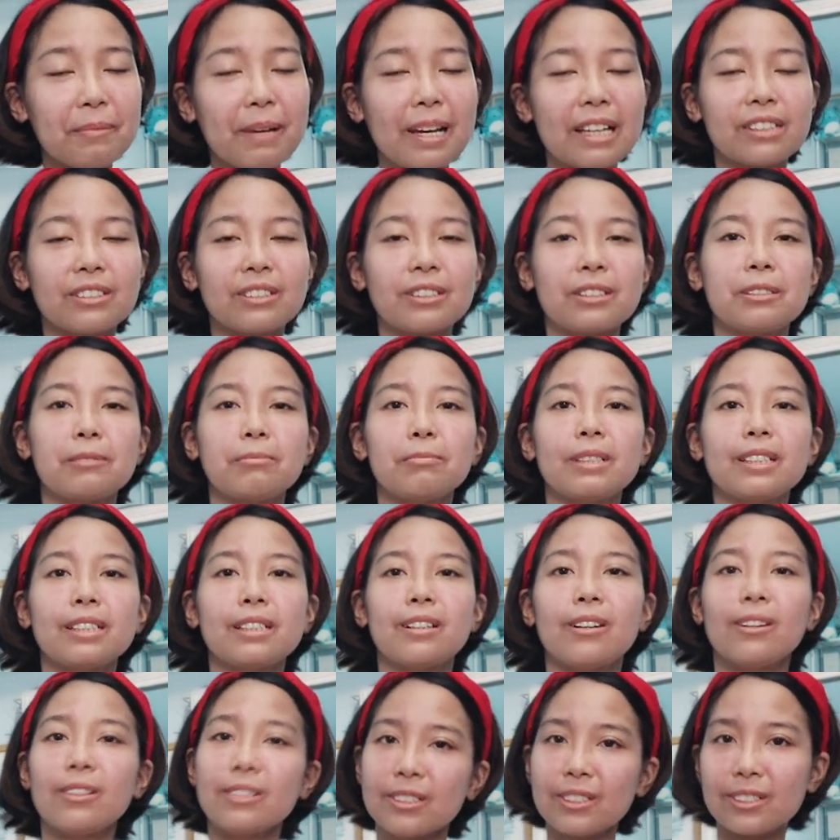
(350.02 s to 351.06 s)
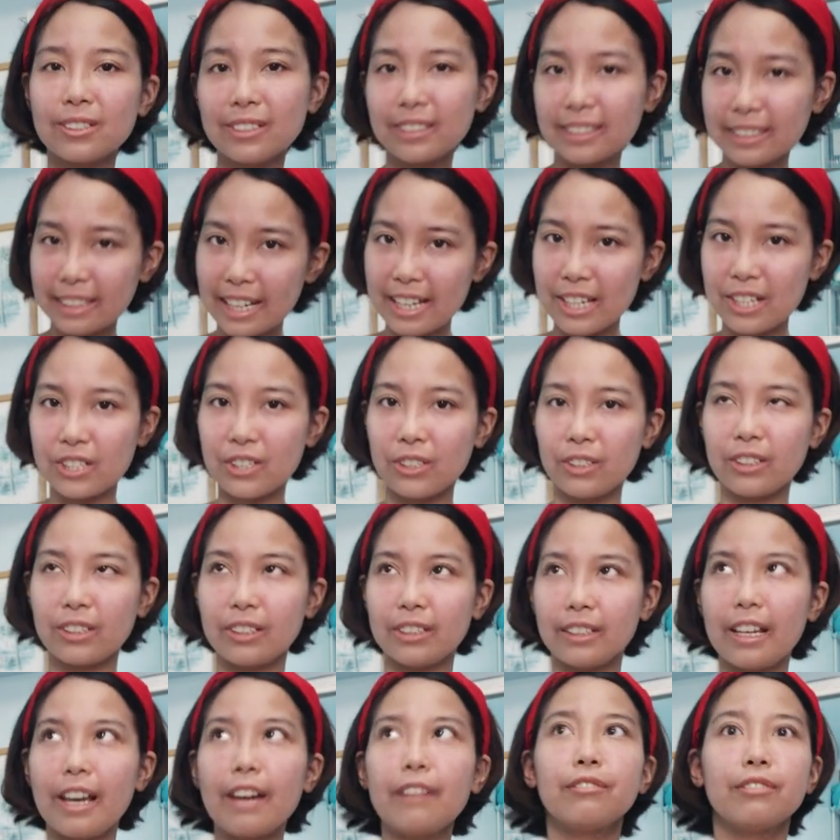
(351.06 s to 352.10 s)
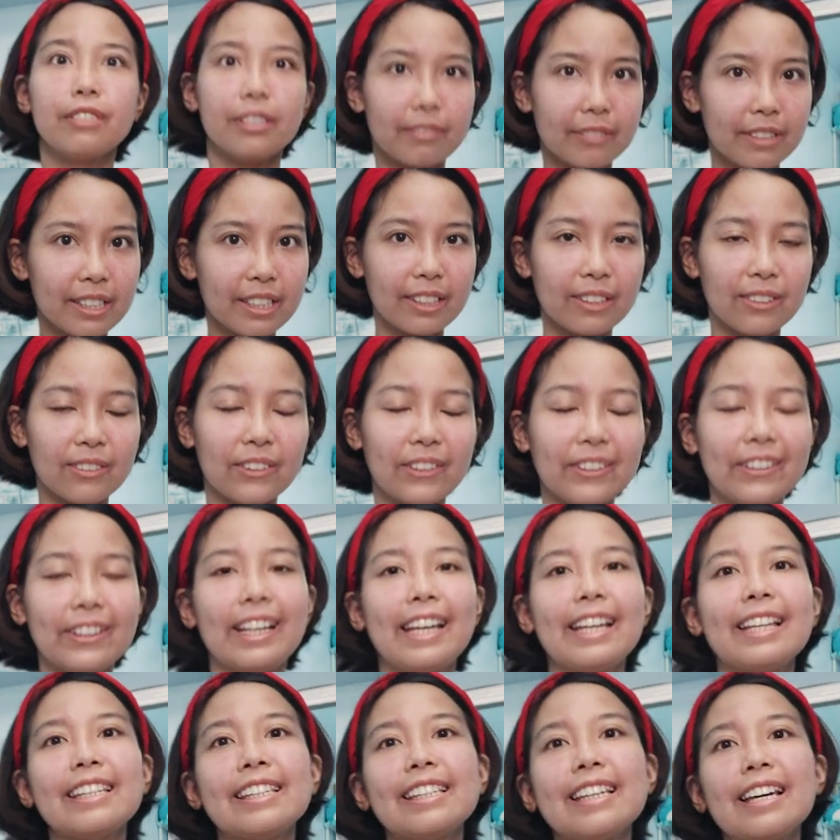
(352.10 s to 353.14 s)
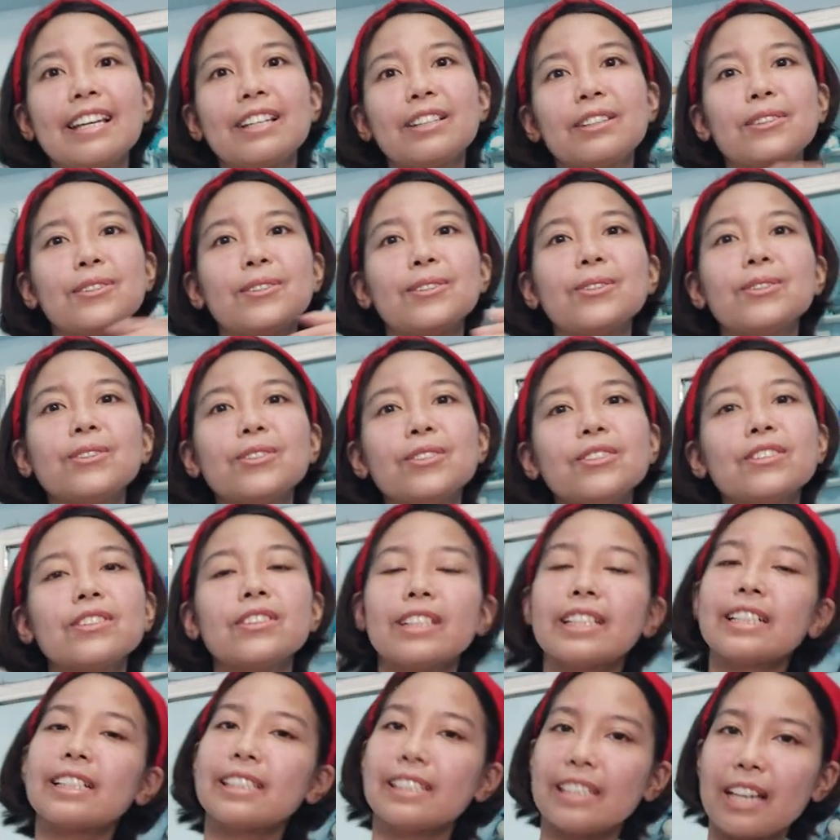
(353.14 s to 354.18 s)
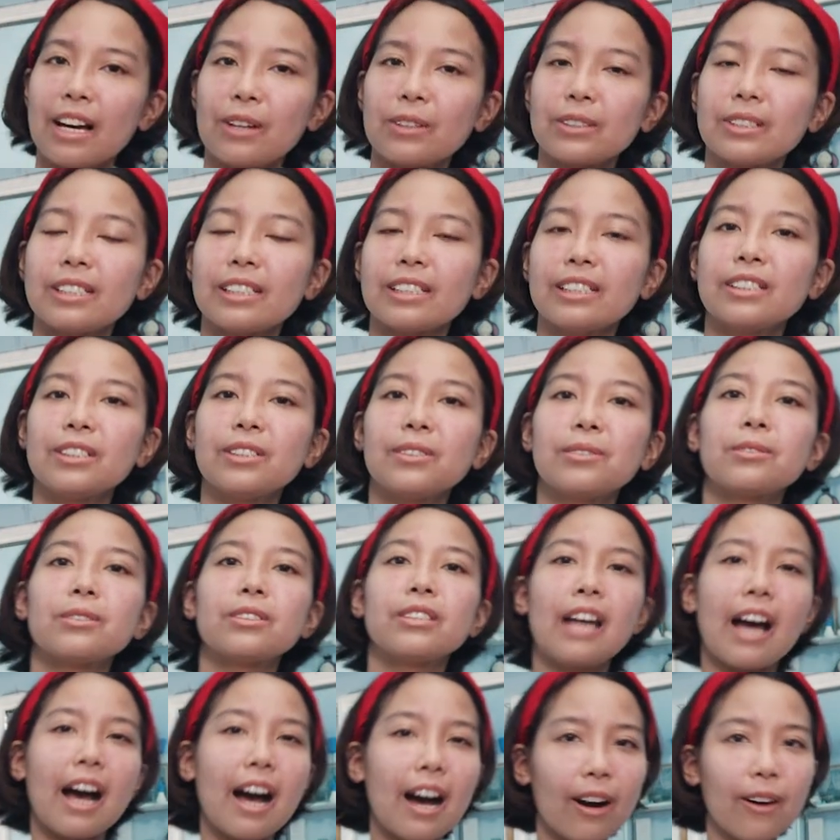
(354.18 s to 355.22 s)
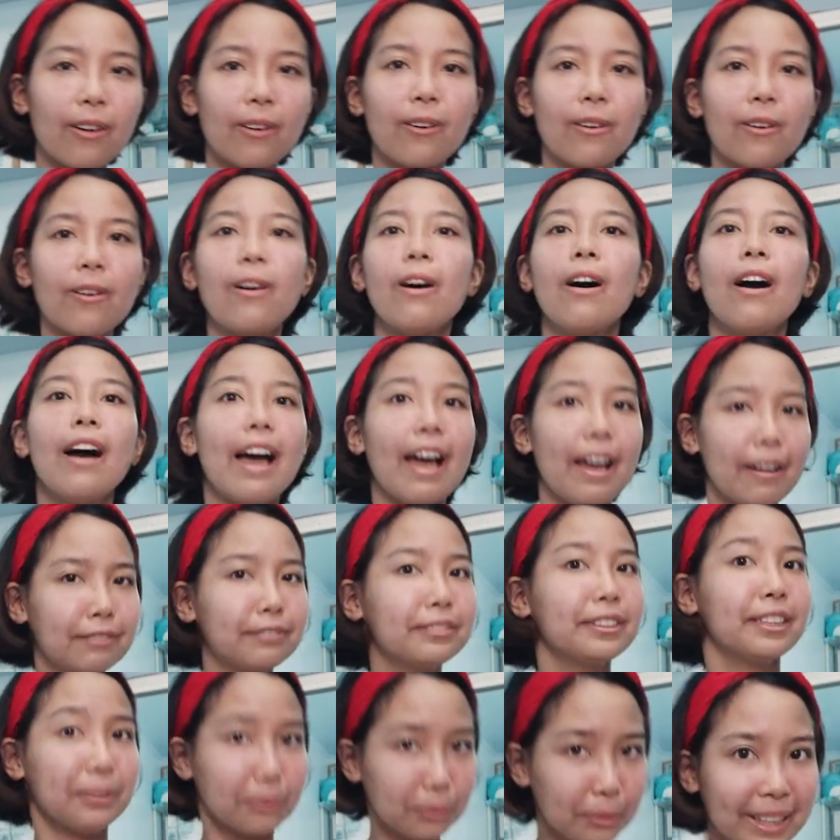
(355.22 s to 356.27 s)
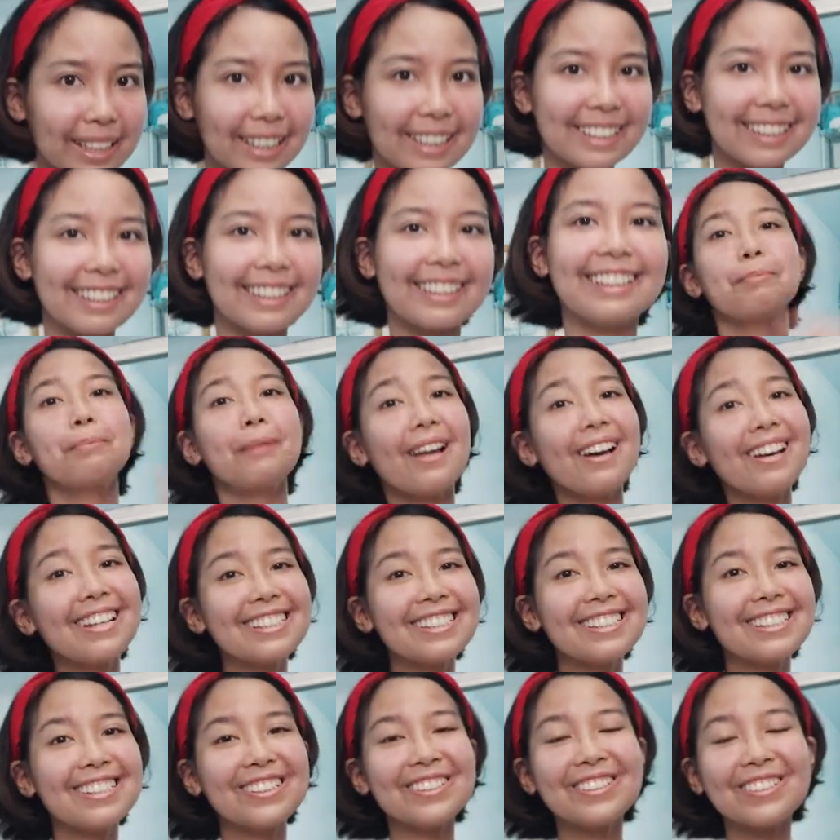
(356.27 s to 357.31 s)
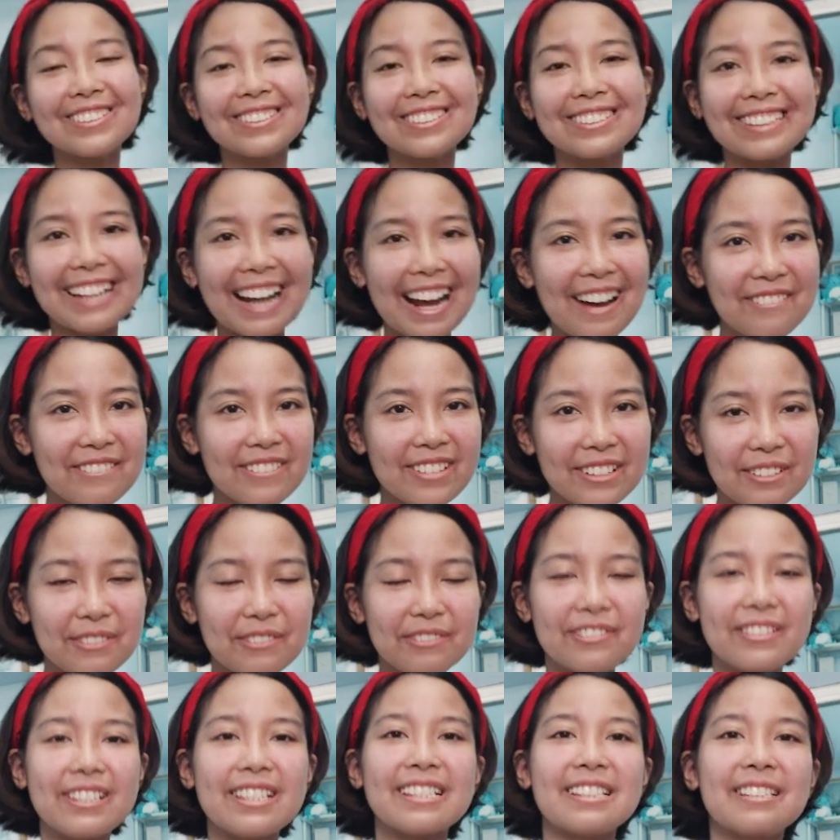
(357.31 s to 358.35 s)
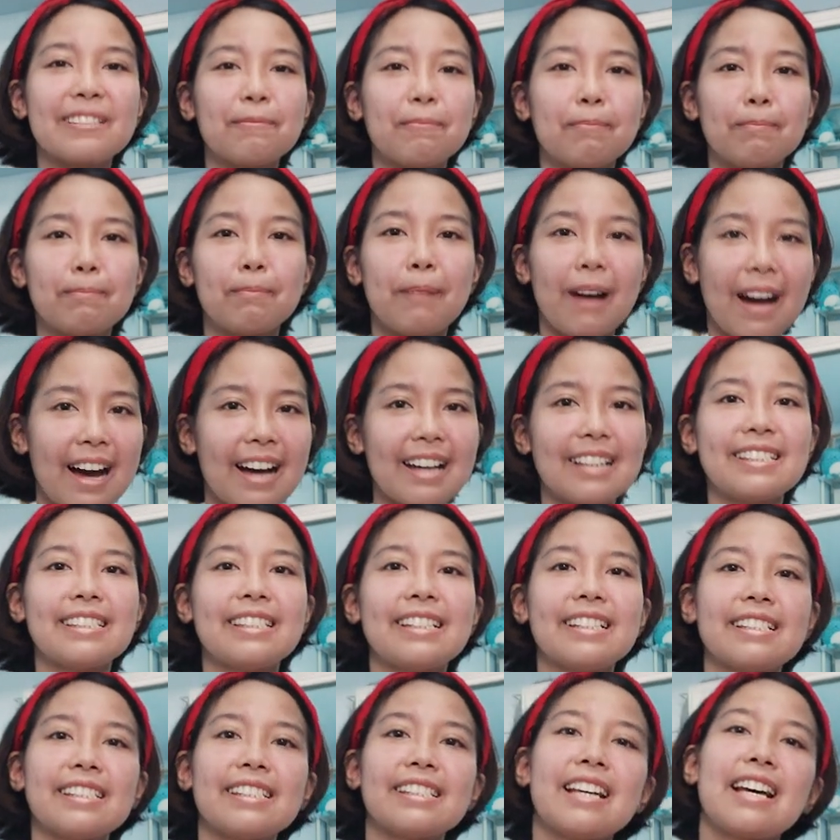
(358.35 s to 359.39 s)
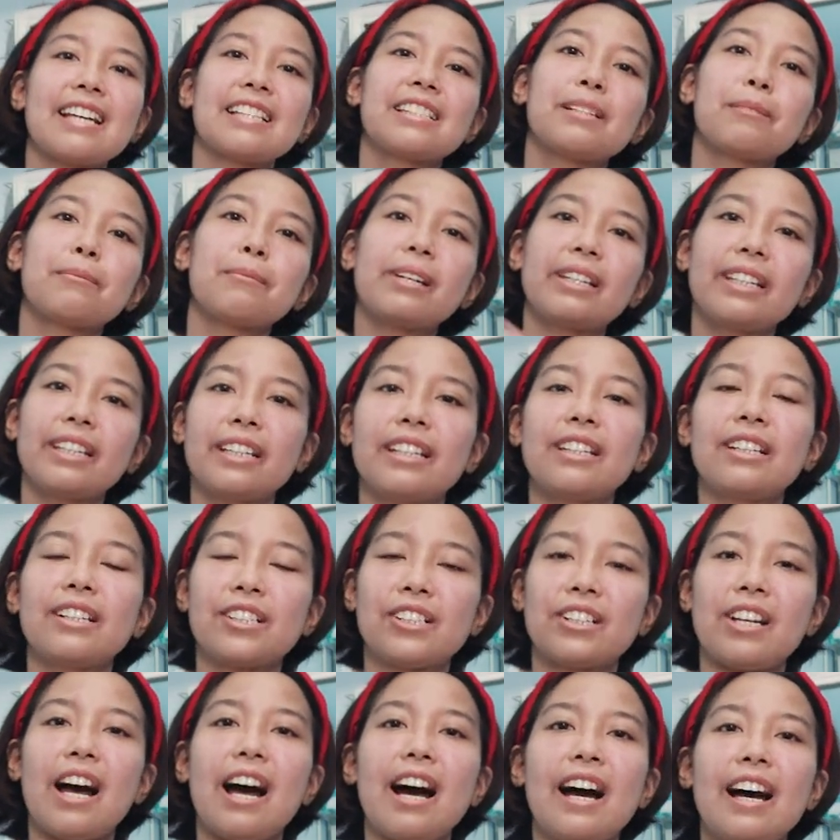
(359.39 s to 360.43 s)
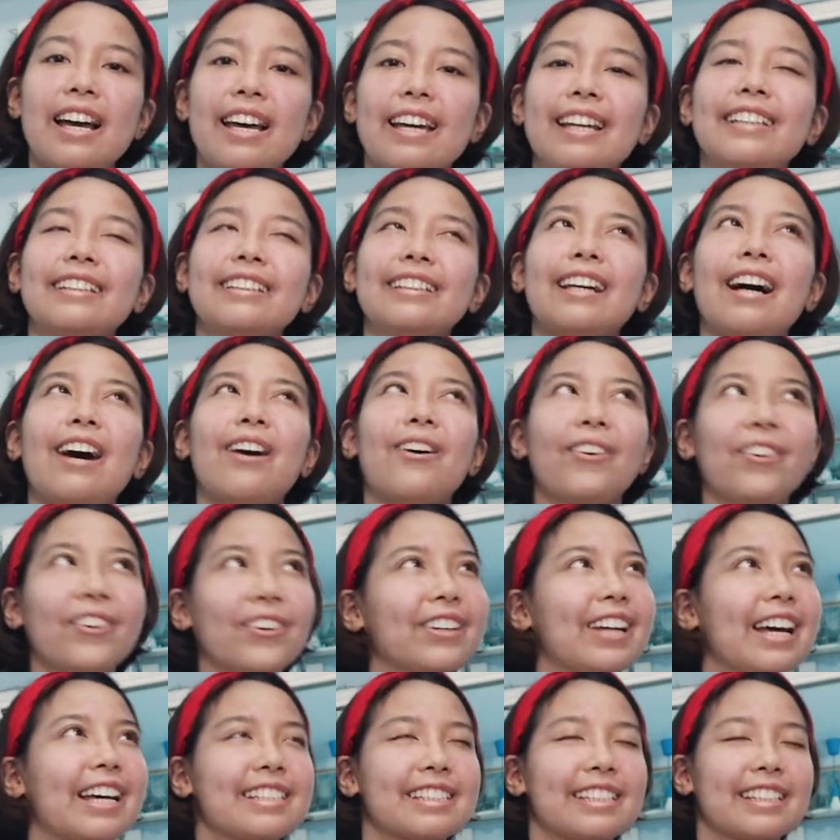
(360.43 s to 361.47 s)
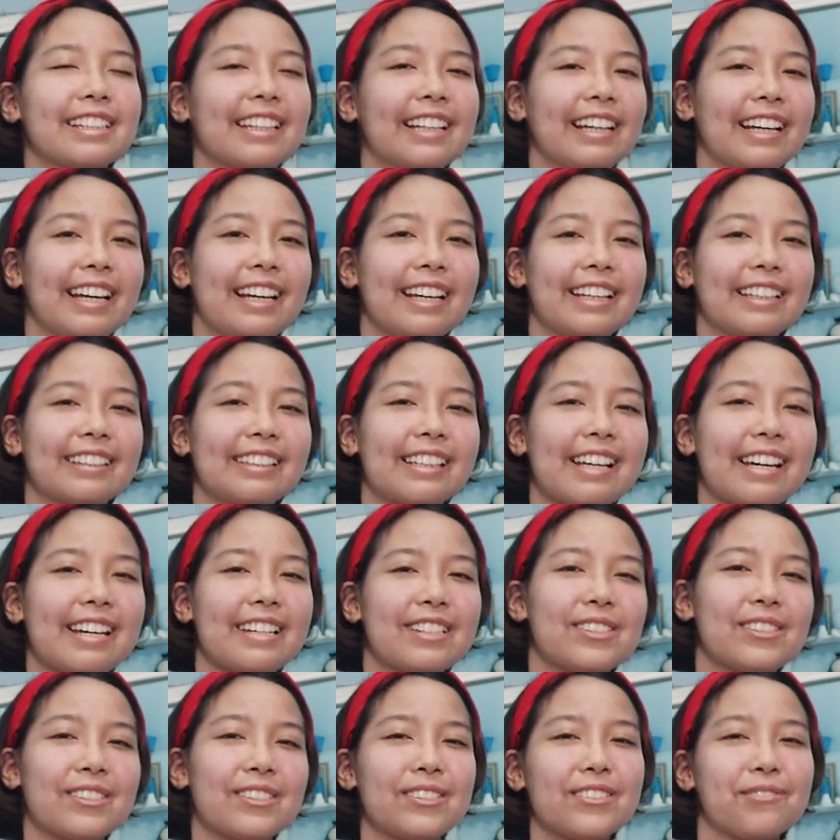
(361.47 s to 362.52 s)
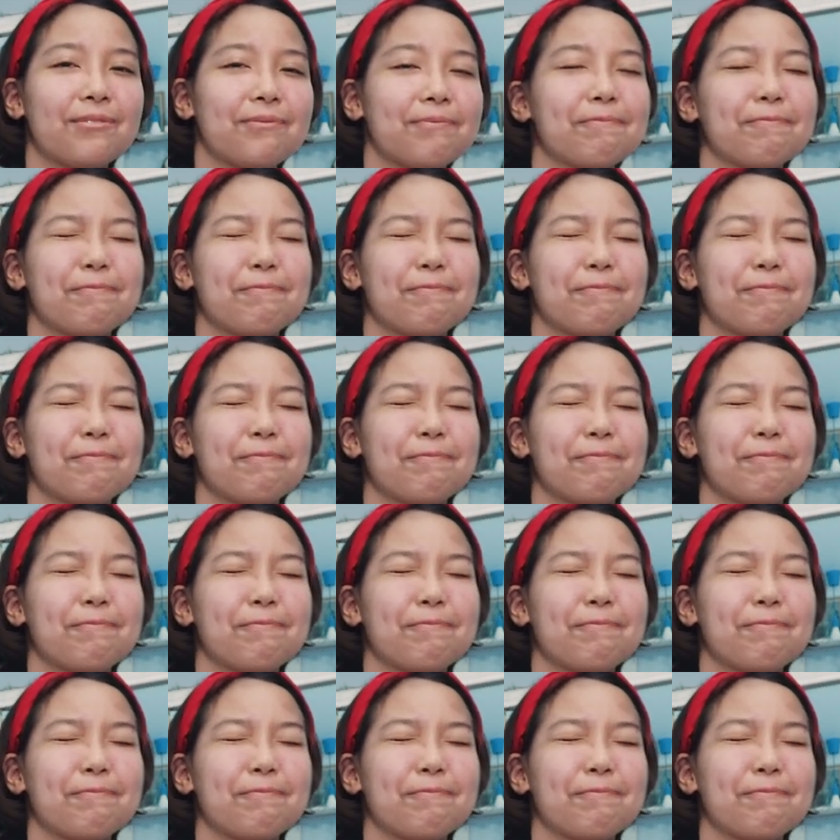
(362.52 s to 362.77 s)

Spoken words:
pesos per consultation every week yon, and then 2 to 3,000 yung tsa ako every week. Plus yung travel fees pa since nasa Manila siya and ako nasa Tagaytay. So,